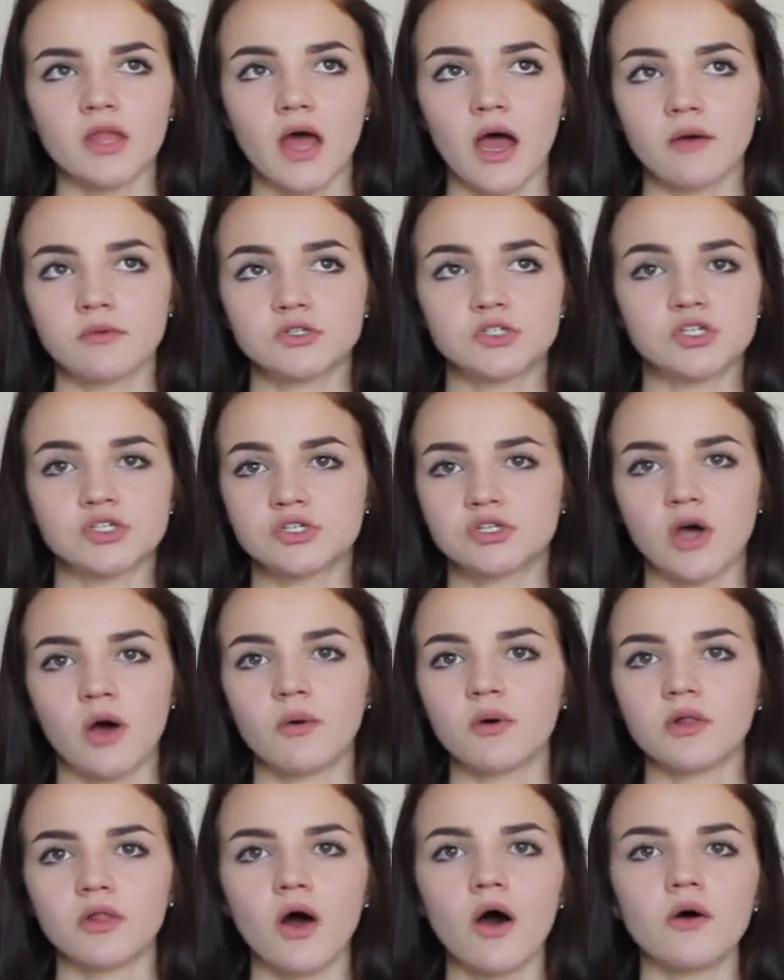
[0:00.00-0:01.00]
I was just
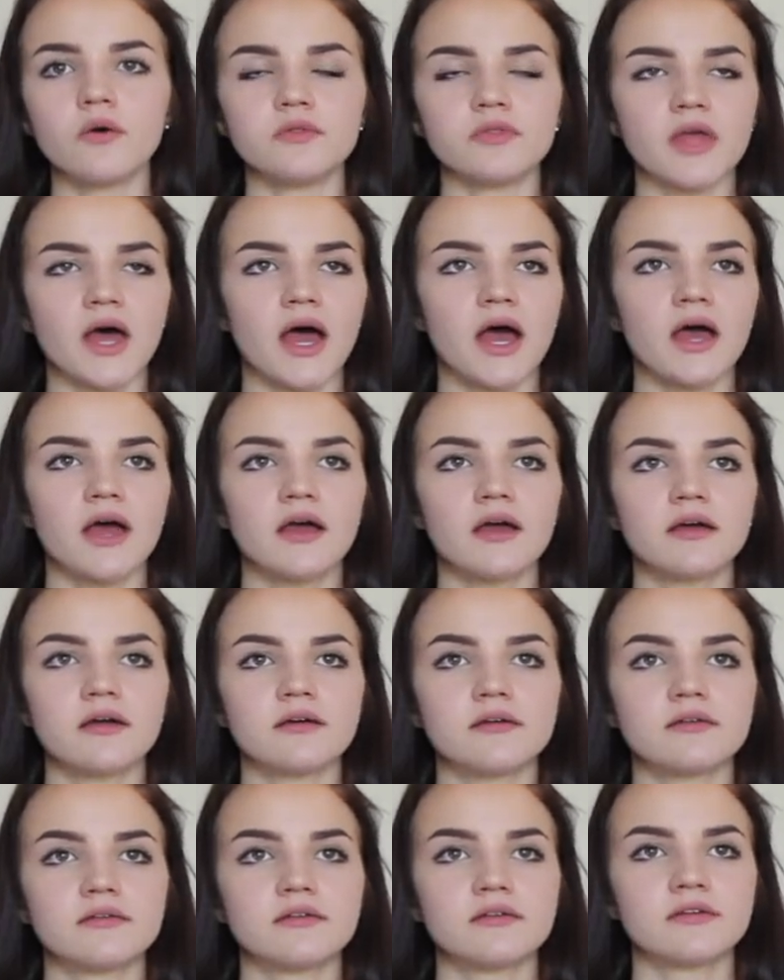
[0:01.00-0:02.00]
so alone that
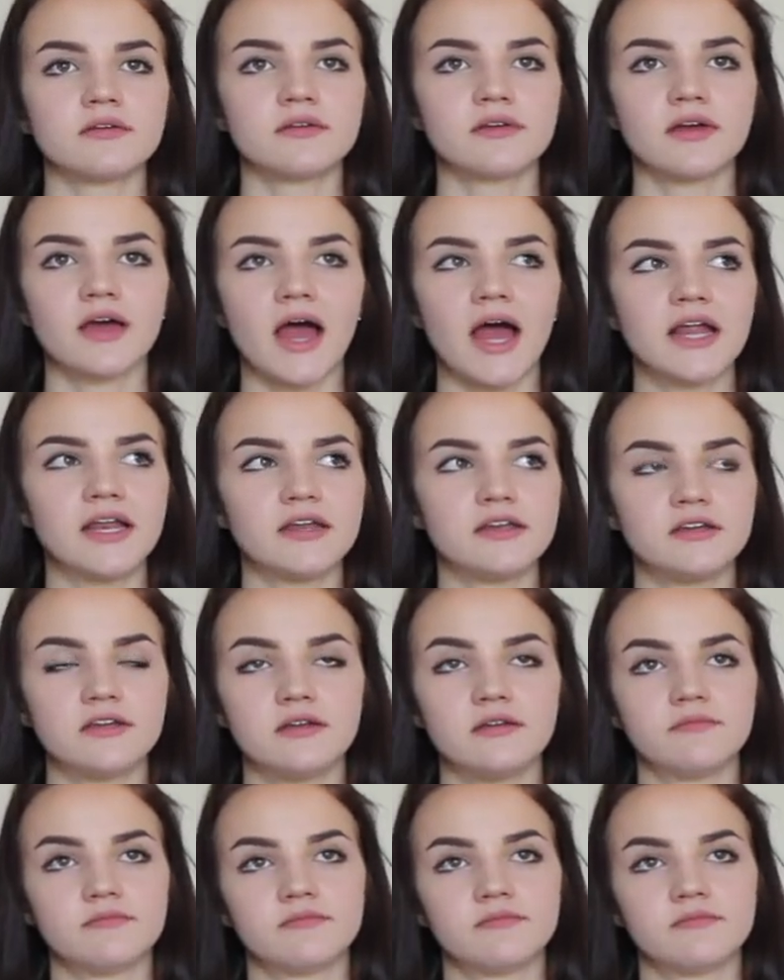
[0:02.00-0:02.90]
I